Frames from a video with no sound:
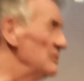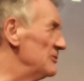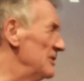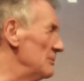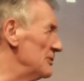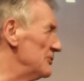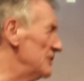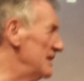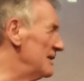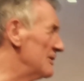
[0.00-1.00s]
terrible,
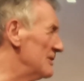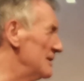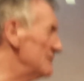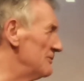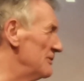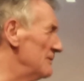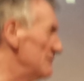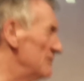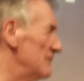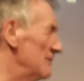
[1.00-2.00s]
terrible trading ground
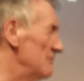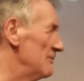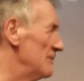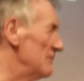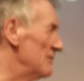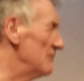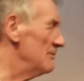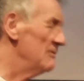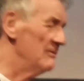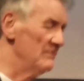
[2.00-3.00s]
for
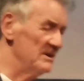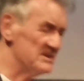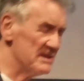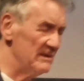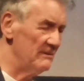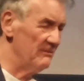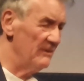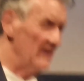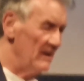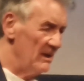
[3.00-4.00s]
the worst
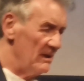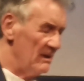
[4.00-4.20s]
kind of